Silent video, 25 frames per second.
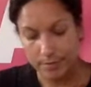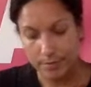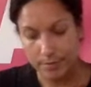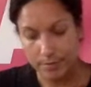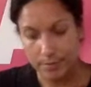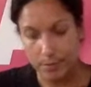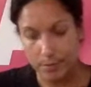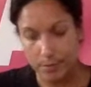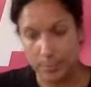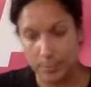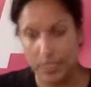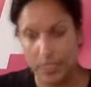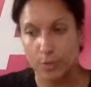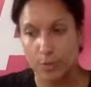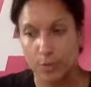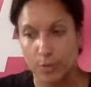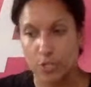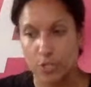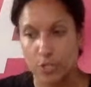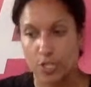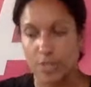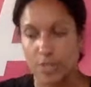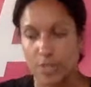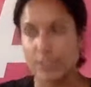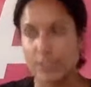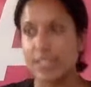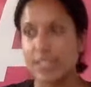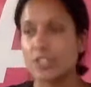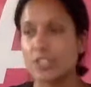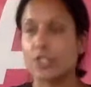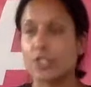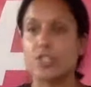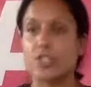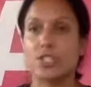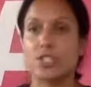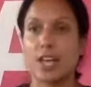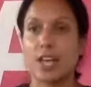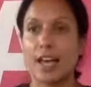Without shoving it to the
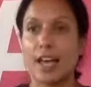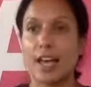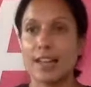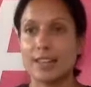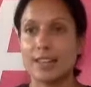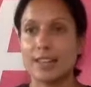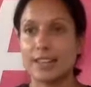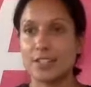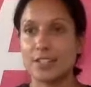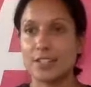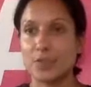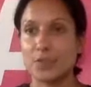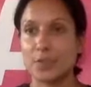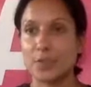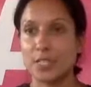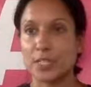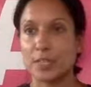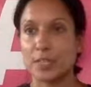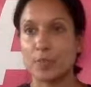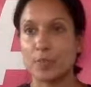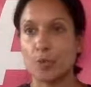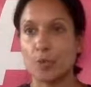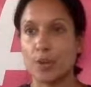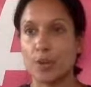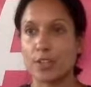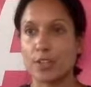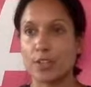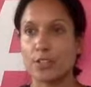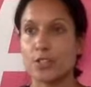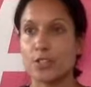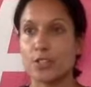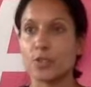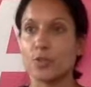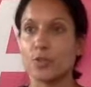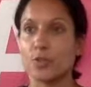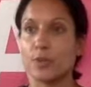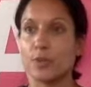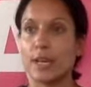side. That's really important
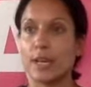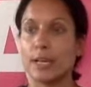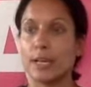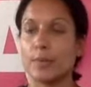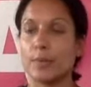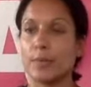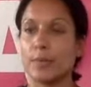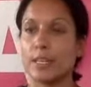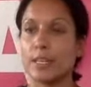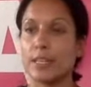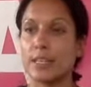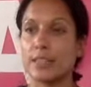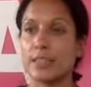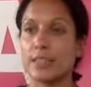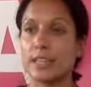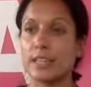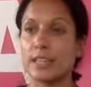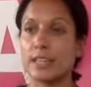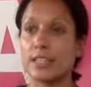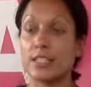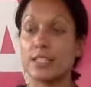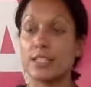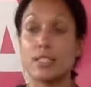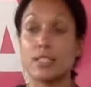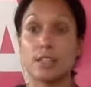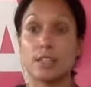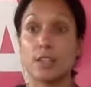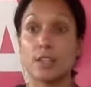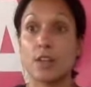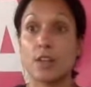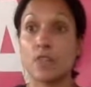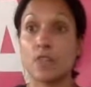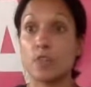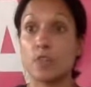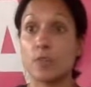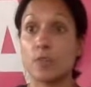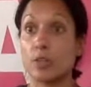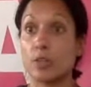too, right? We can think, this is
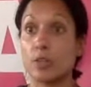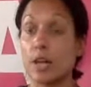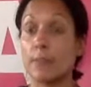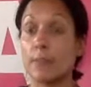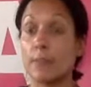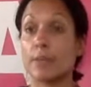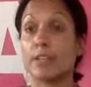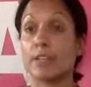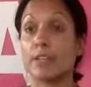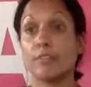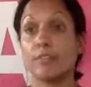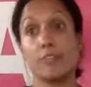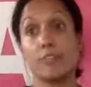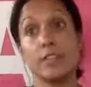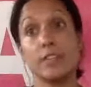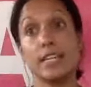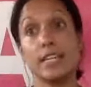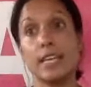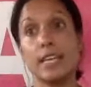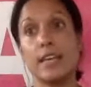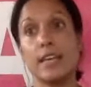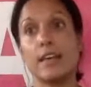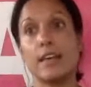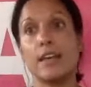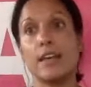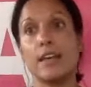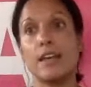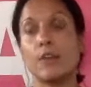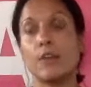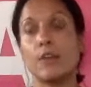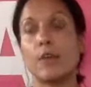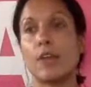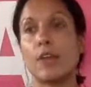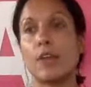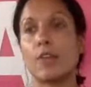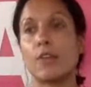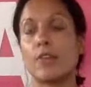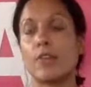uncomfortable, I'm going to flee,
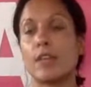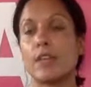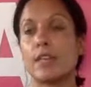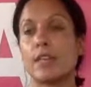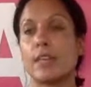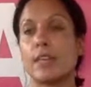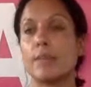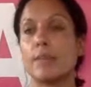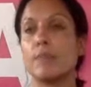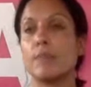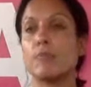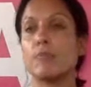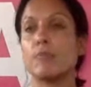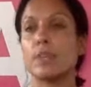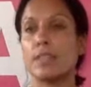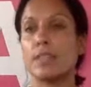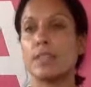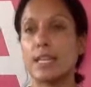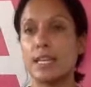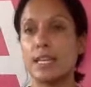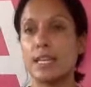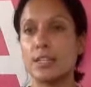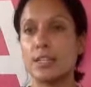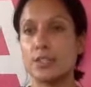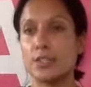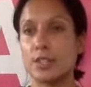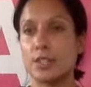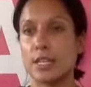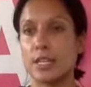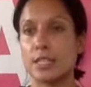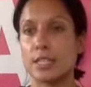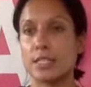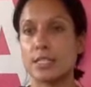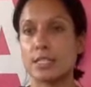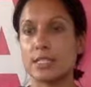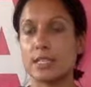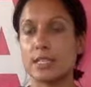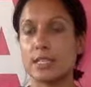rather than let me breathe into
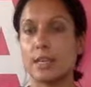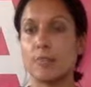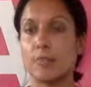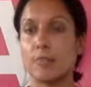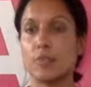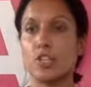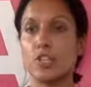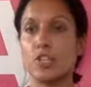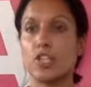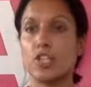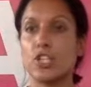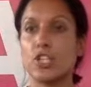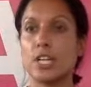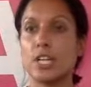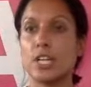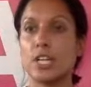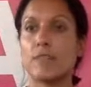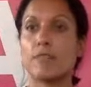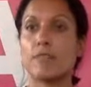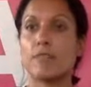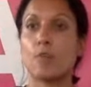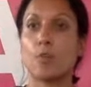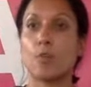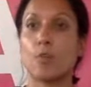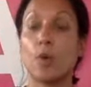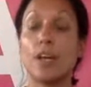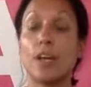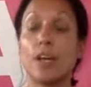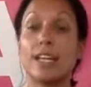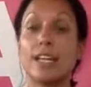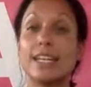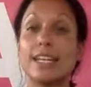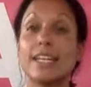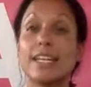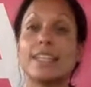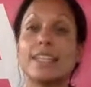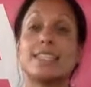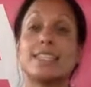this, appreciate it for what
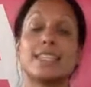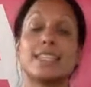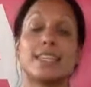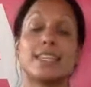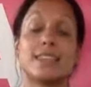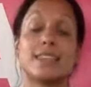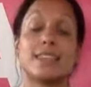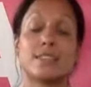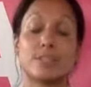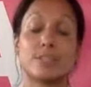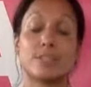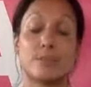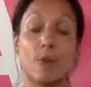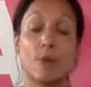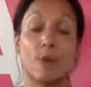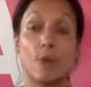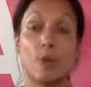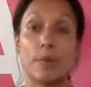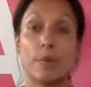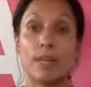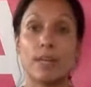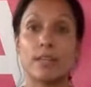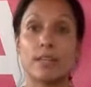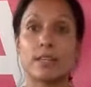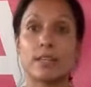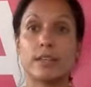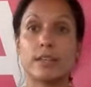it is in this moment.